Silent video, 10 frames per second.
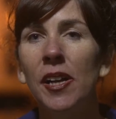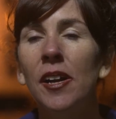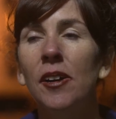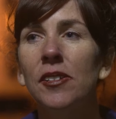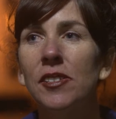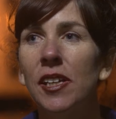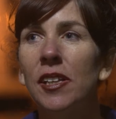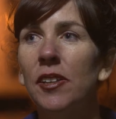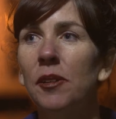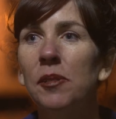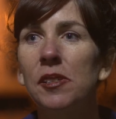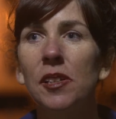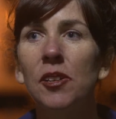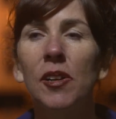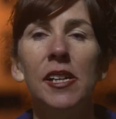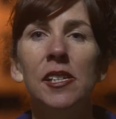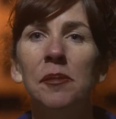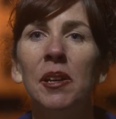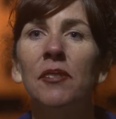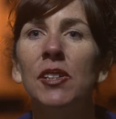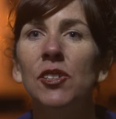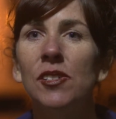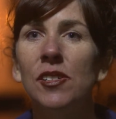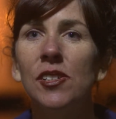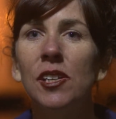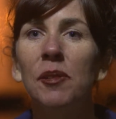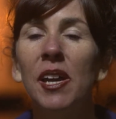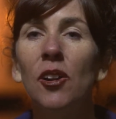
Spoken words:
out and there was a crazy amount of entries this year. We had